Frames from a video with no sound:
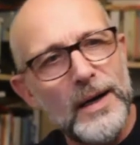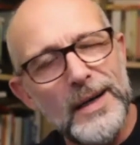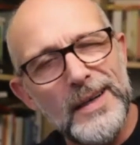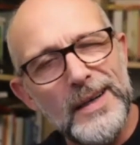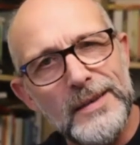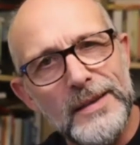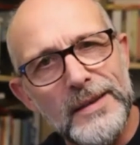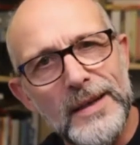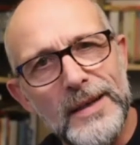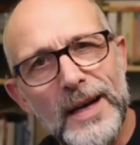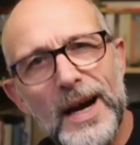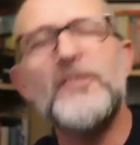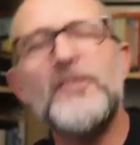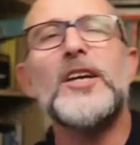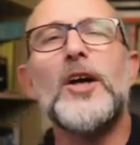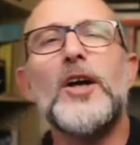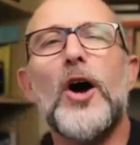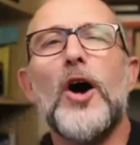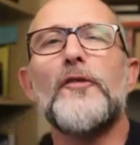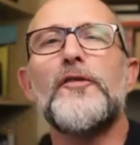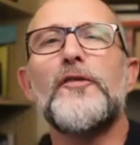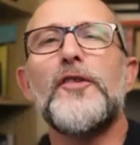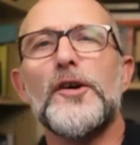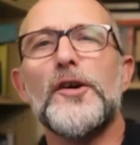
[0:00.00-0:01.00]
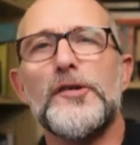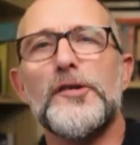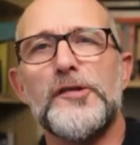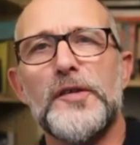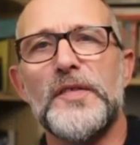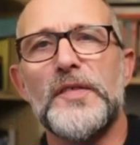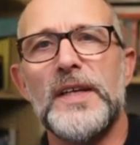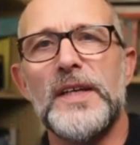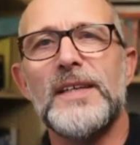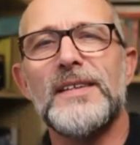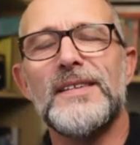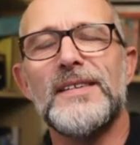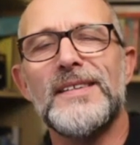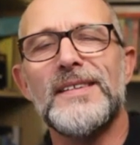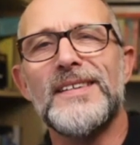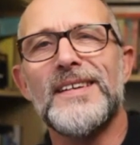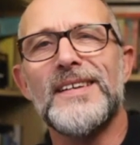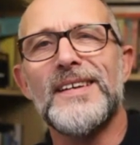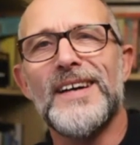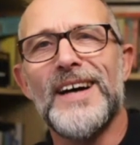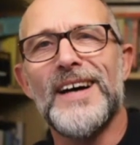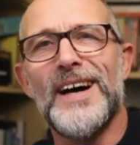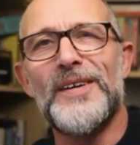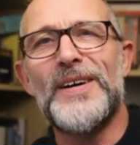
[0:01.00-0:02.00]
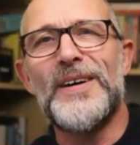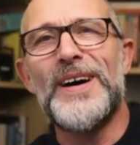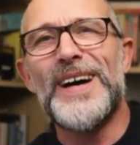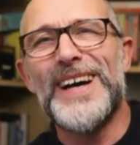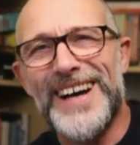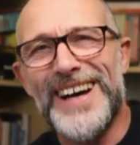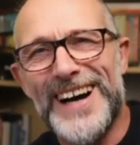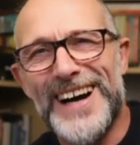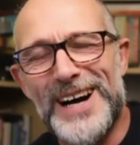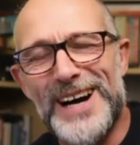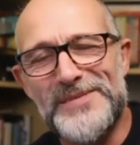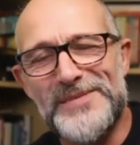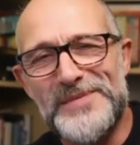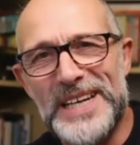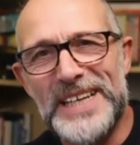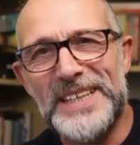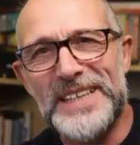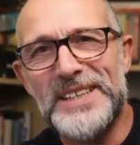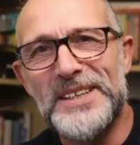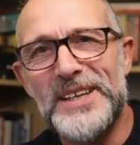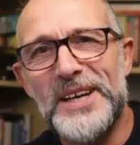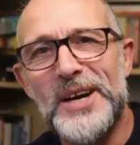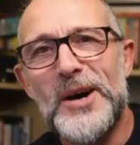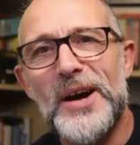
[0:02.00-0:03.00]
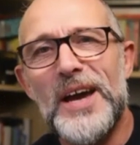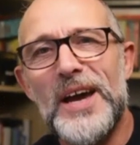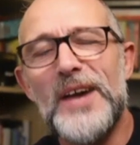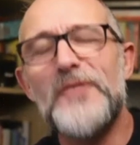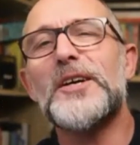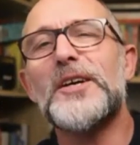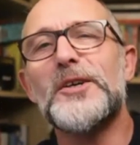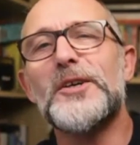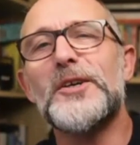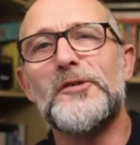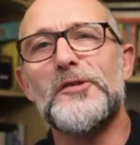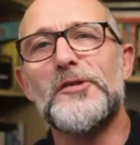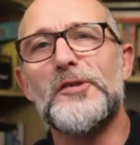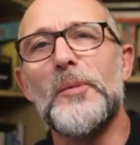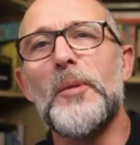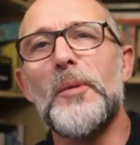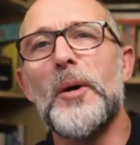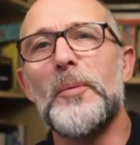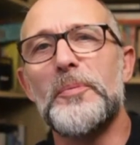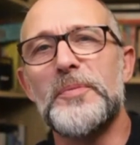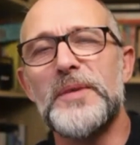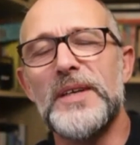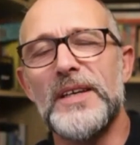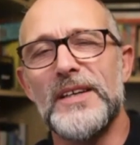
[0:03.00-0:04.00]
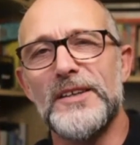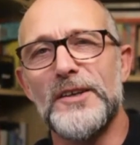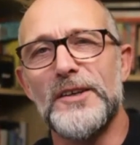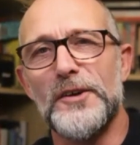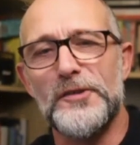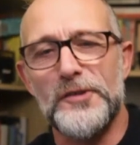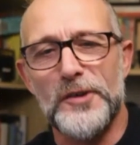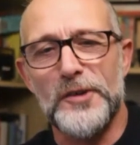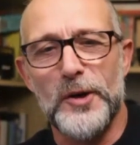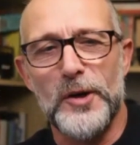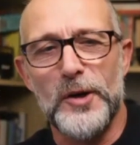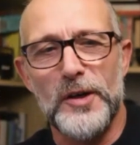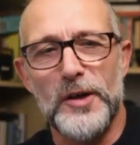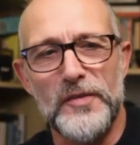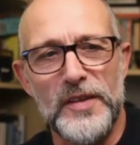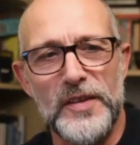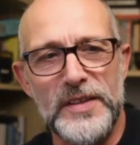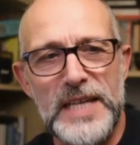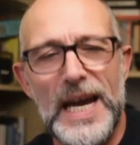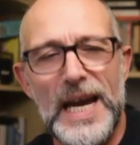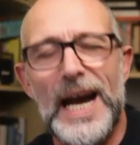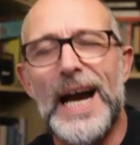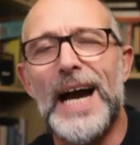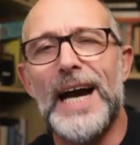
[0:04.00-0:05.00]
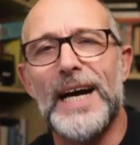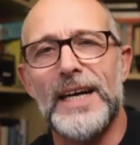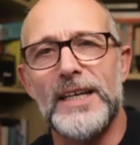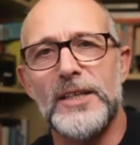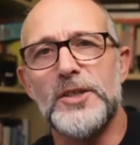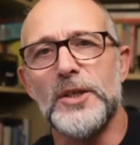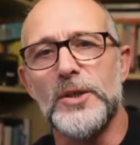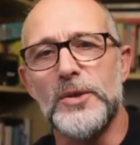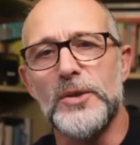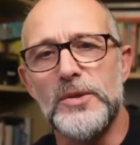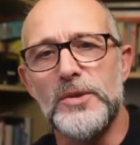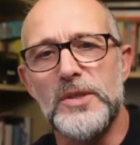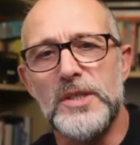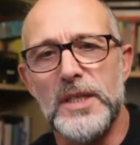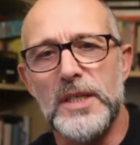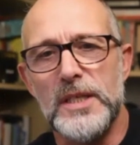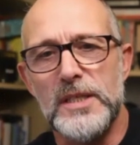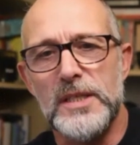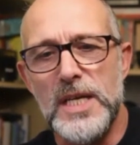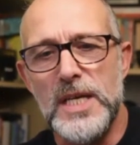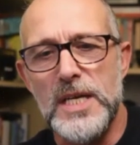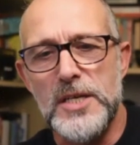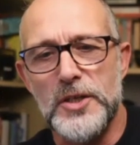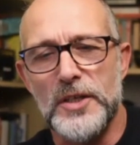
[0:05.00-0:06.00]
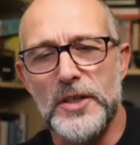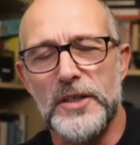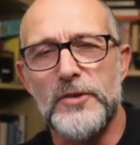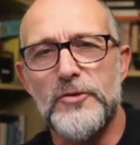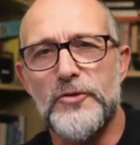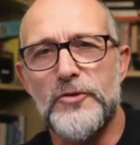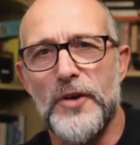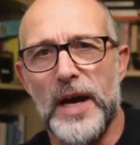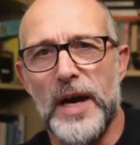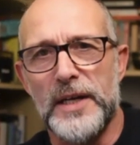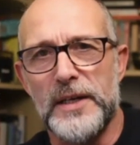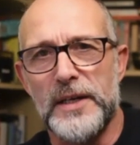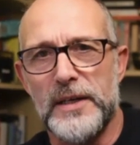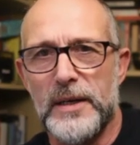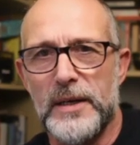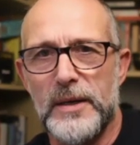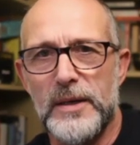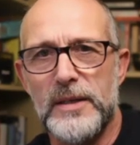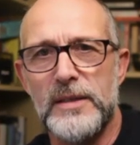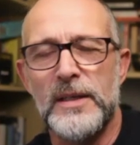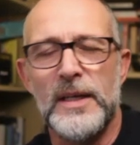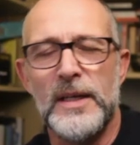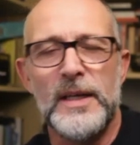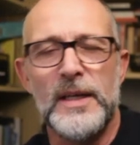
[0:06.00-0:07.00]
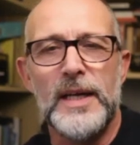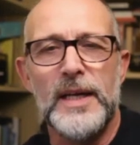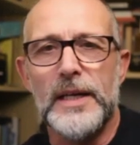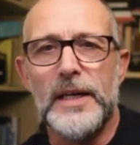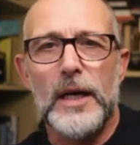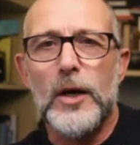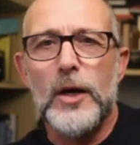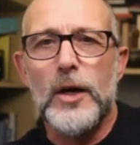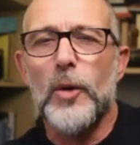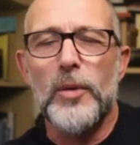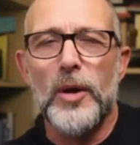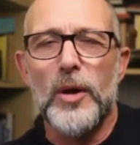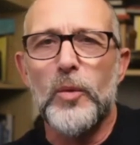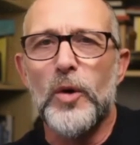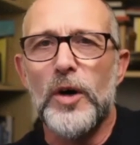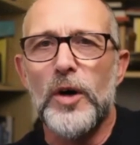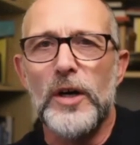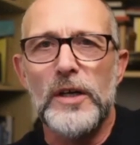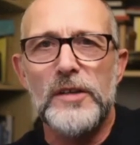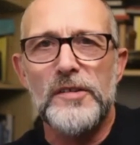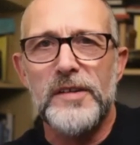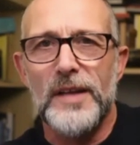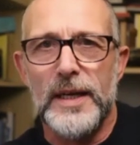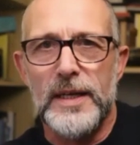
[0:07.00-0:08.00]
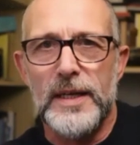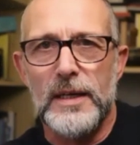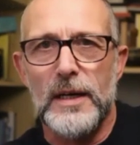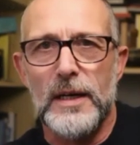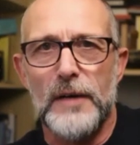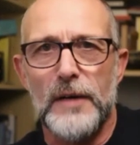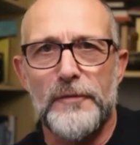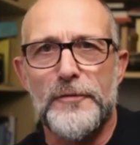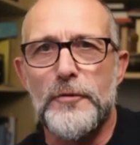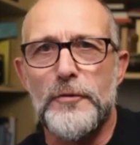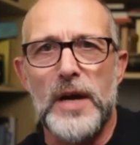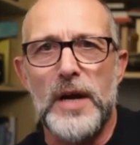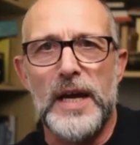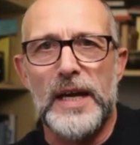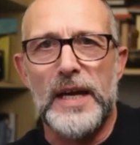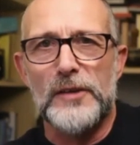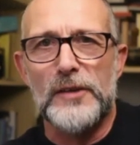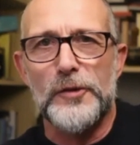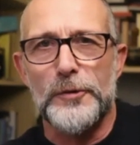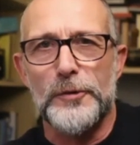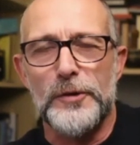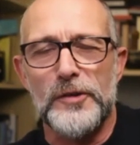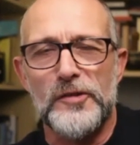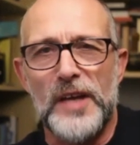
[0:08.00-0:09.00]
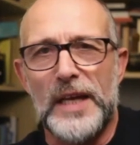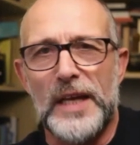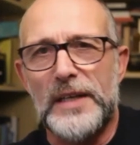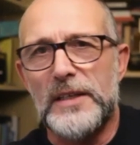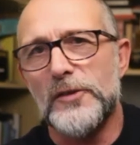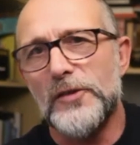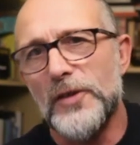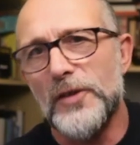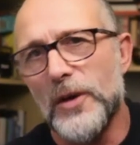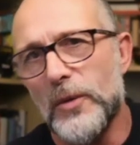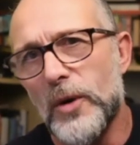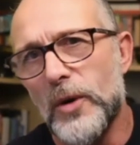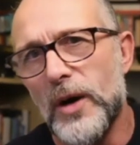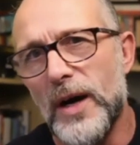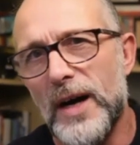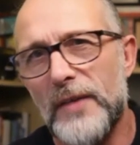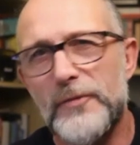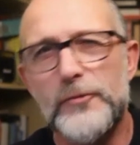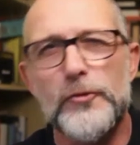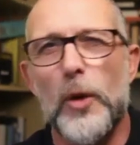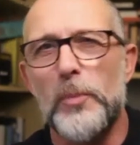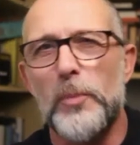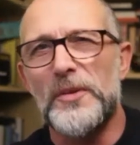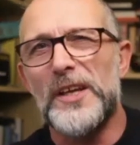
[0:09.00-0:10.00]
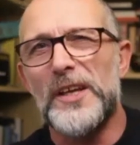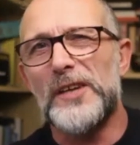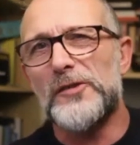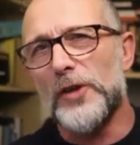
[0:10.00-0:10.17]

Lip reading: have you got a philosophy? I mean, if you could sum up your sort of your attitude to teaching and training in a couple of words, like a phrase or a sentence or what. I've dropped this on you,